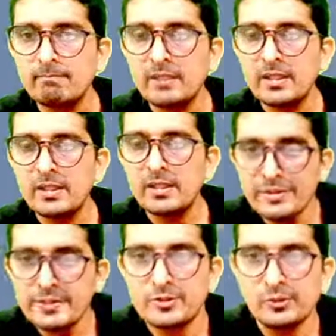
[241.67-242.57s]

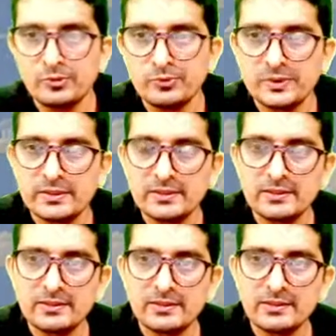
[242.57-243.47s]
effect of
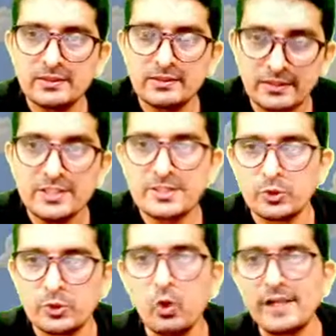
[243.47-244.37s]
this
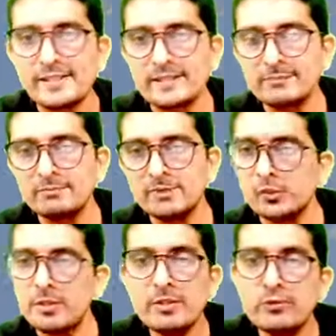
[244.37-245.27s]
new item, we
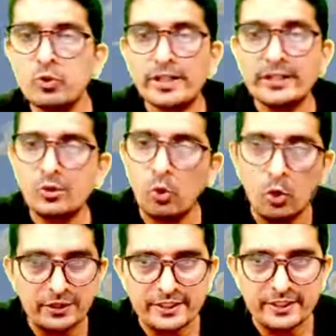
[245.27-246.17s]
may forget the old
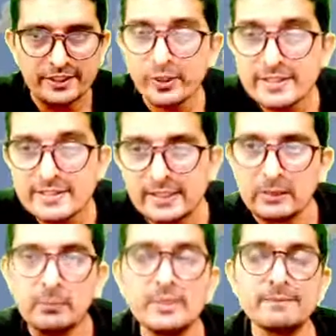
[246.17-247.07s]
item. For
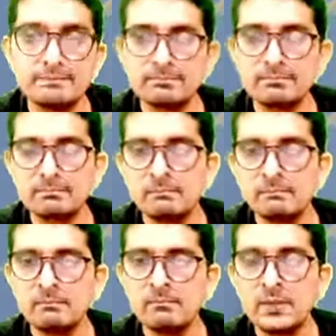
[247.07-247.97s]
example,
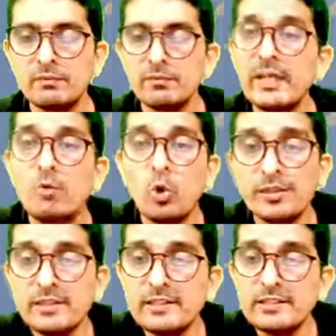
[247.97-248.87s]
we have
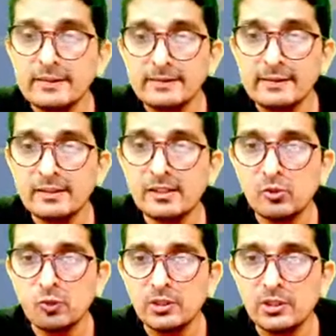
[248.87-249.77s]
already learned the
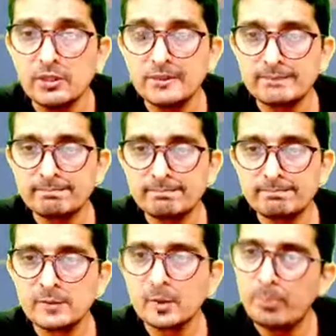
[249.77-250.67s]
word
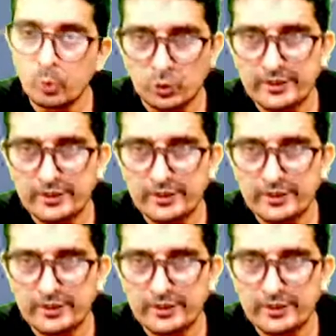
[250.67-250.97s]
put,